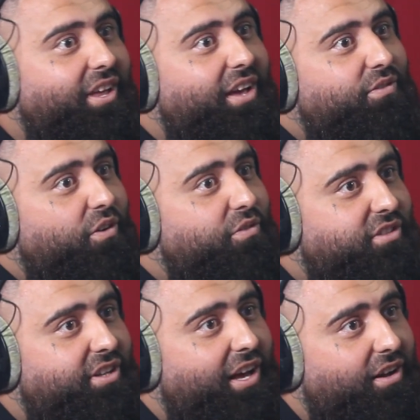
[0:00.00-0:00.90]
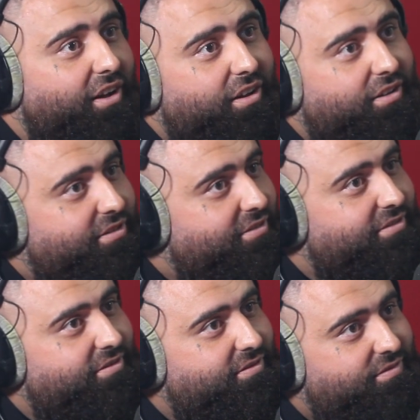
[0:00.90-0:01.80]
they've obviously had a
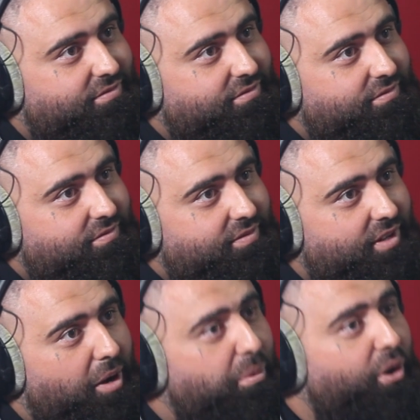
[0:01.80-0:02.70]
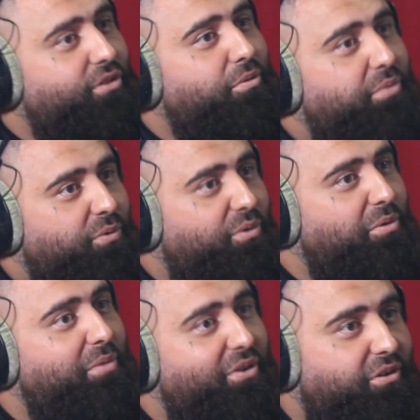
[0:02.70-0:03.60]
bone to pick with
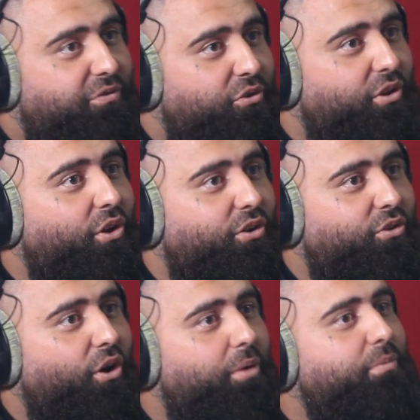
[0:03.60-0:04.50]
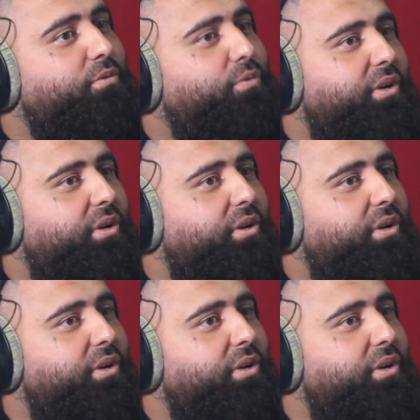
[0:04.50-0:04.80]
America for a long time,